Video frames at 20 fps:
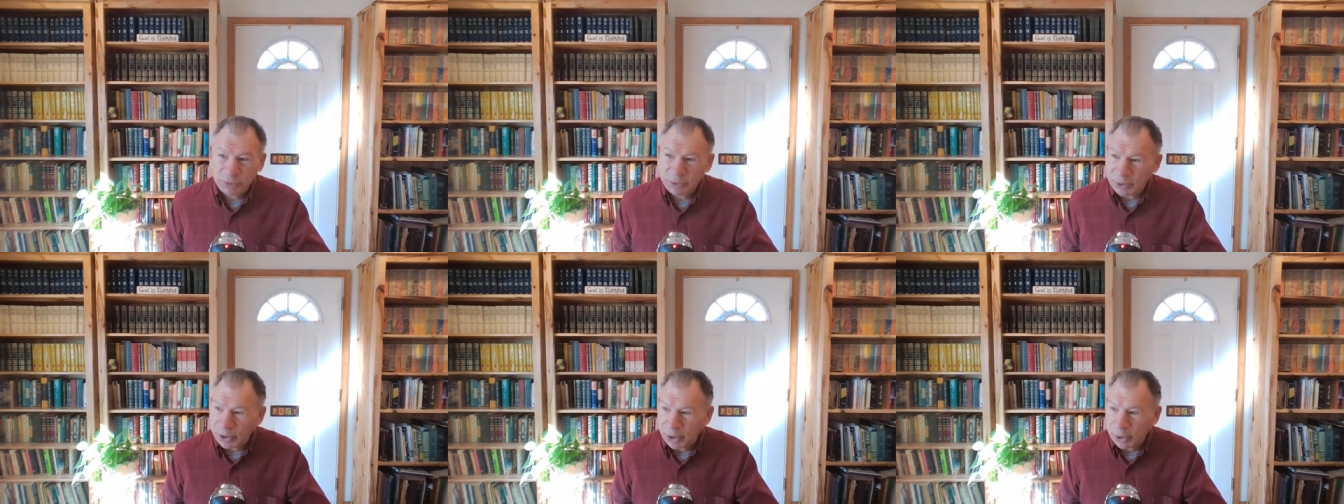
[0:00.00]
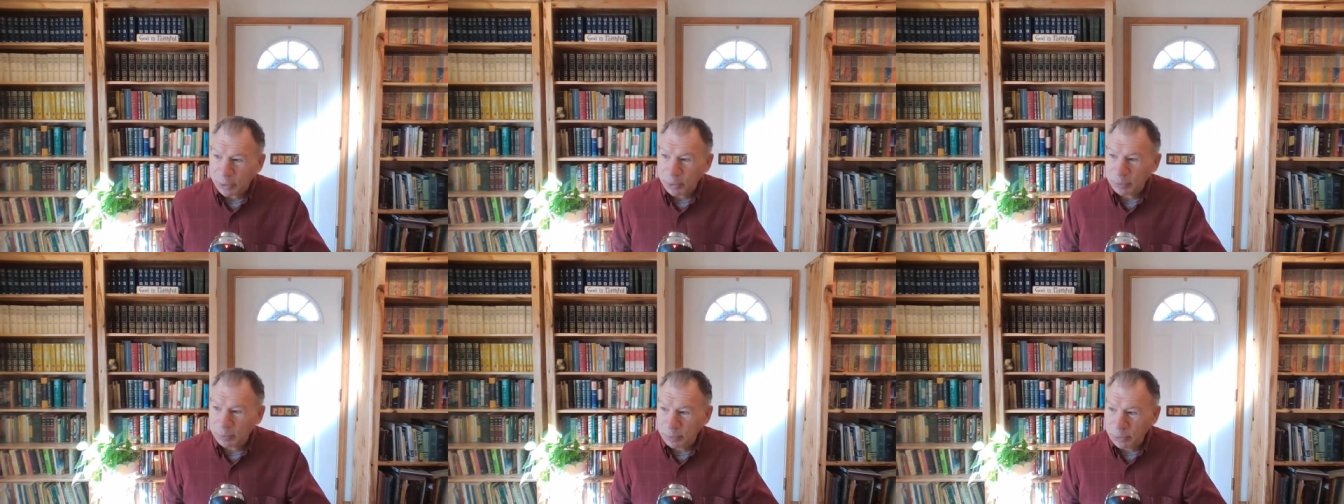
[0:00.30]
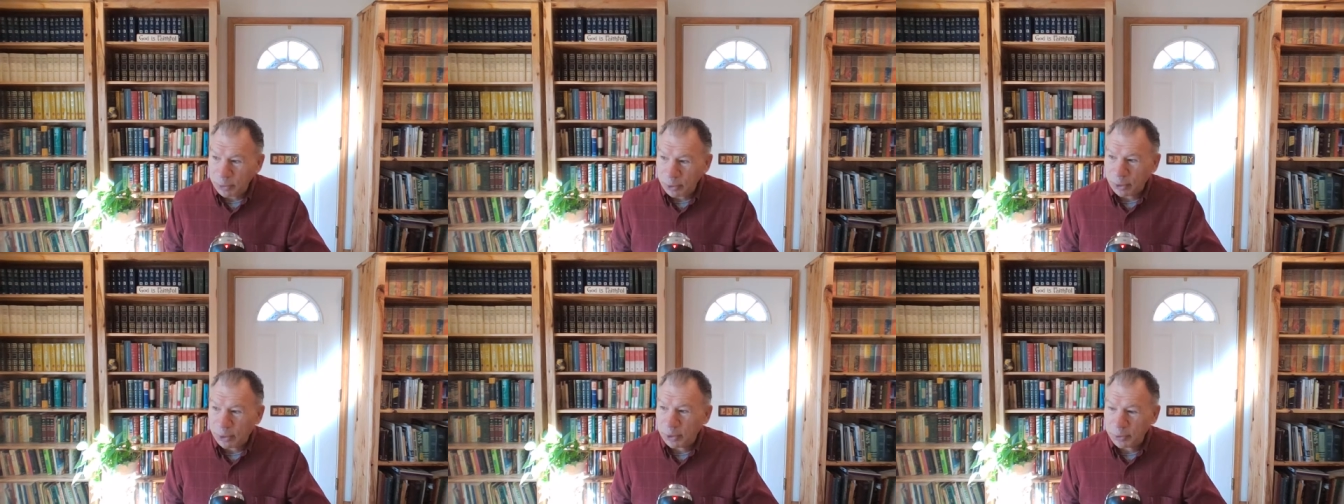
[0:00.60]
to help
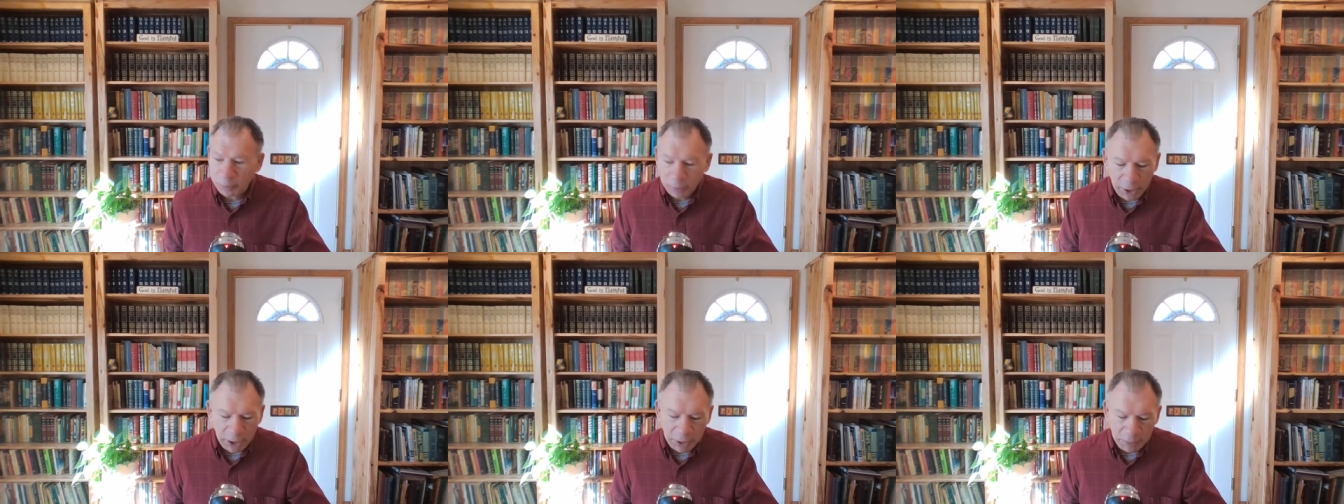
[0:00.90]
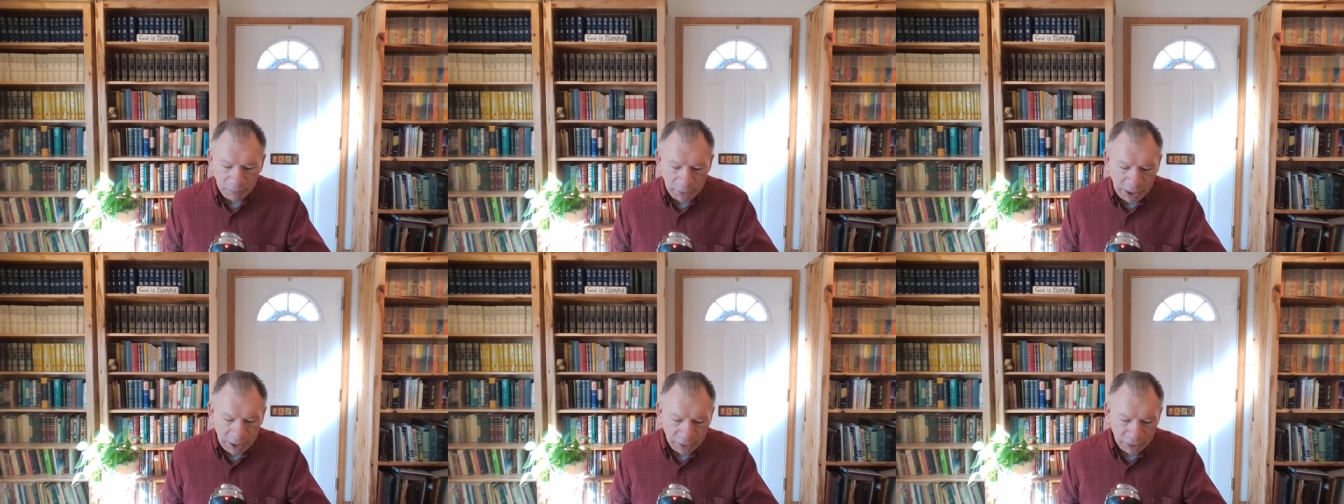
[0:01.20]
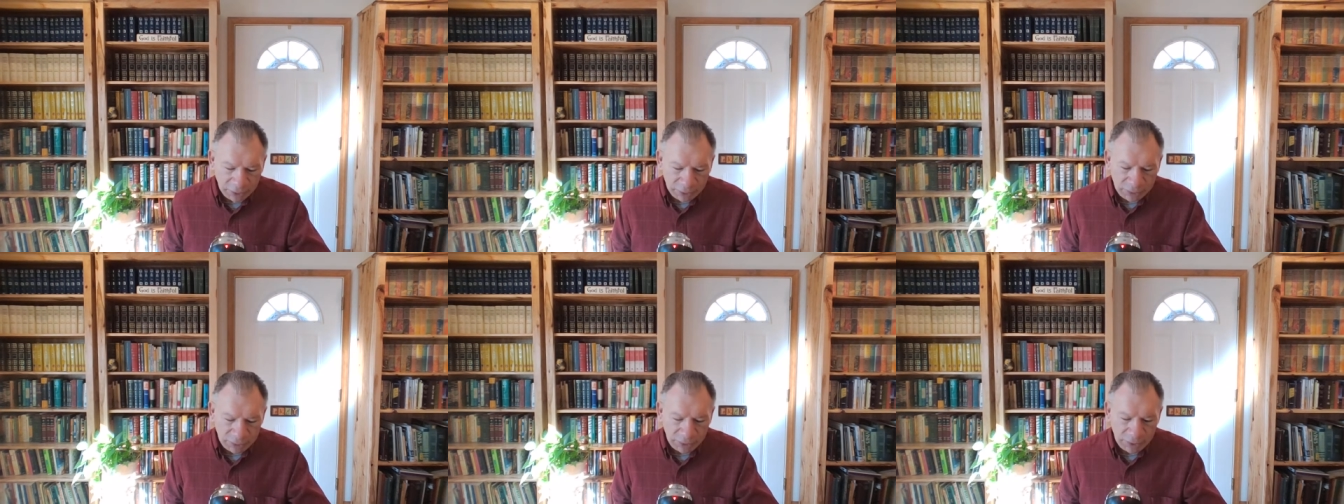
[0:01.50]
guard my
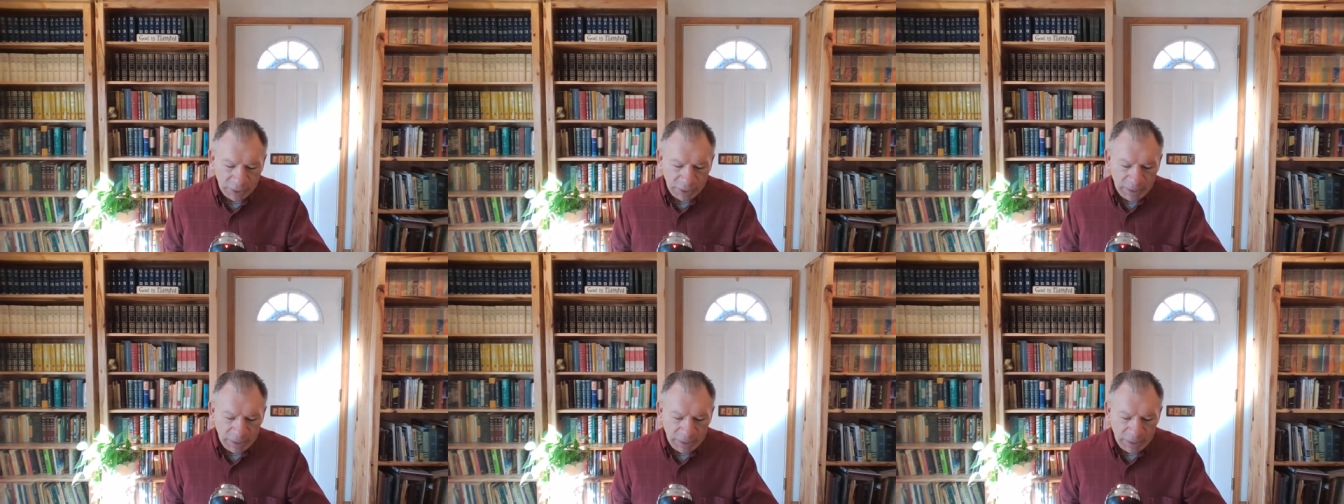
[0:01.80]
mouth